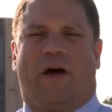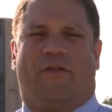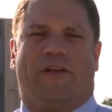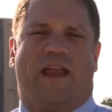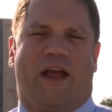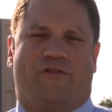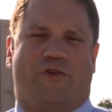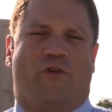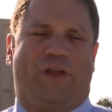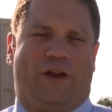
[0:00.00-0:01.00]
about the
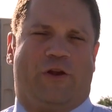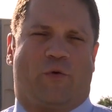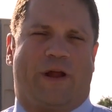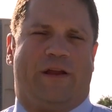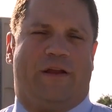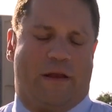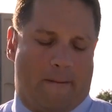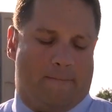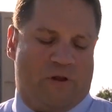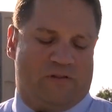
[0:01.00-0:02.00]
National Integrated
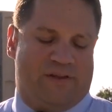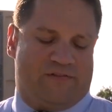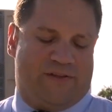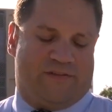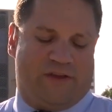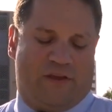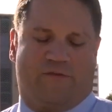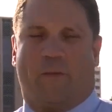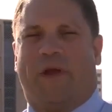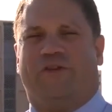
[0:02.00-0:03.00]
Ballistics
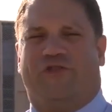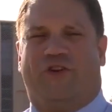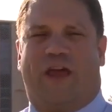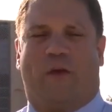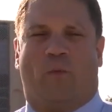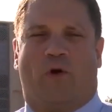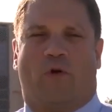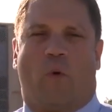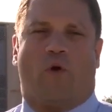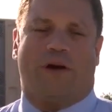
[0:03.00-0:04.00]
Information Network,
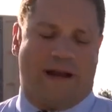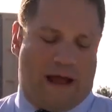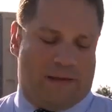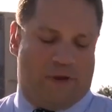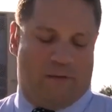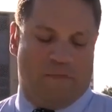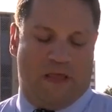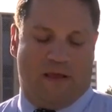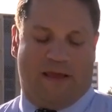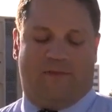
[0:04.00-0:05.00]
or NIBIN.
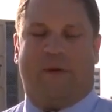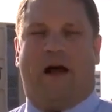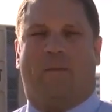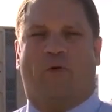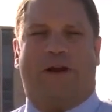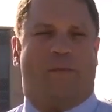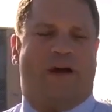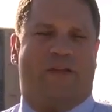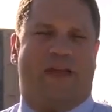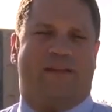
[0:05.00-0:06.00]
It's been operated
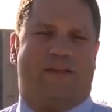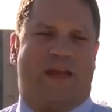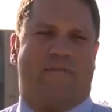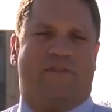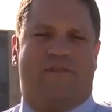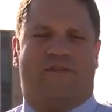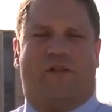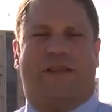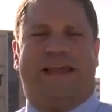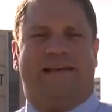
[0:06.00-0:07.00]
by the ATF since the
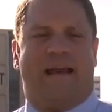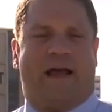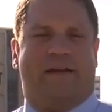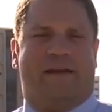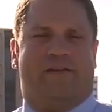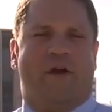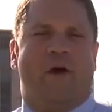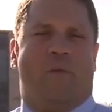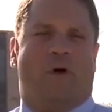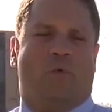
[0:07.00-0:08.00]
late 90s,
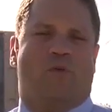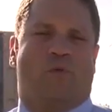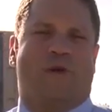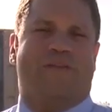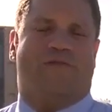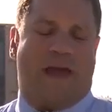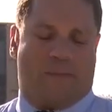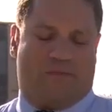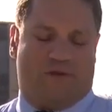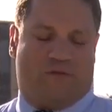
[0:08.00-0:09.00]
but was
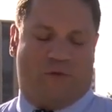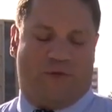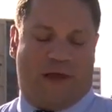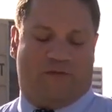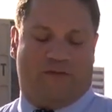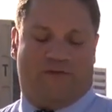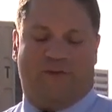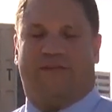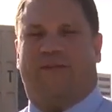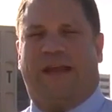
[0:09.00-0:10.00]
revamped in
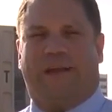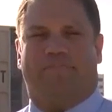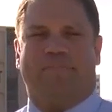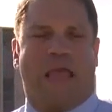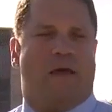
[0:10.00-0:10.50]
2016.